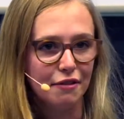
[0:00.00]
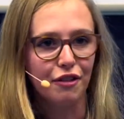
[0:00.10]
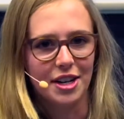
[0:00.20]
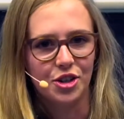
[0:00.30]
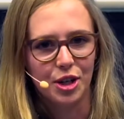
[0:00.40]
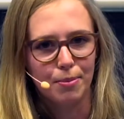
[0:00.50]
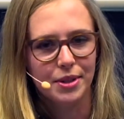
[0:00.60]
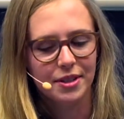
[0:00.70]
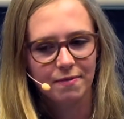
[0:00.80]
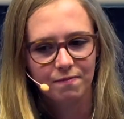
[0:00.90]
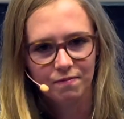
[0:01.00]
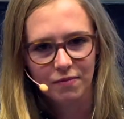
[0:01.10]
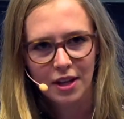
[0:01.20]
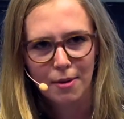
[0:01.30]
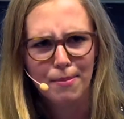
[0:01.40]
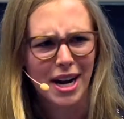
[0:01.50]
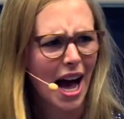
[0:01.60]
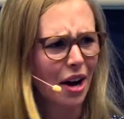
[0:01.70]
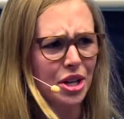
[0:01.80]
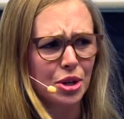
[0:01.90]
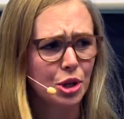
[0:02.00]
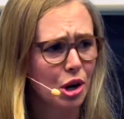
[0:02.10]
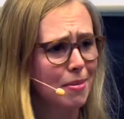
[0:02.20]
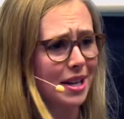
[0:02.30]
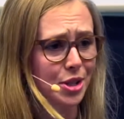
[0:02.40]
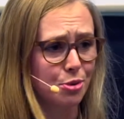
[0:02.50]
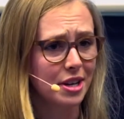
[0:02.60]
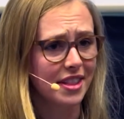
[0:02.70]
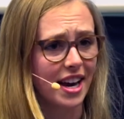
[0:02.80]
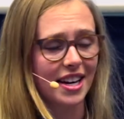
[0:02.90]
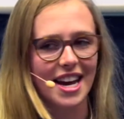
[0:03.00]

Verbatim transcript: friendships. But how do you go about doing that?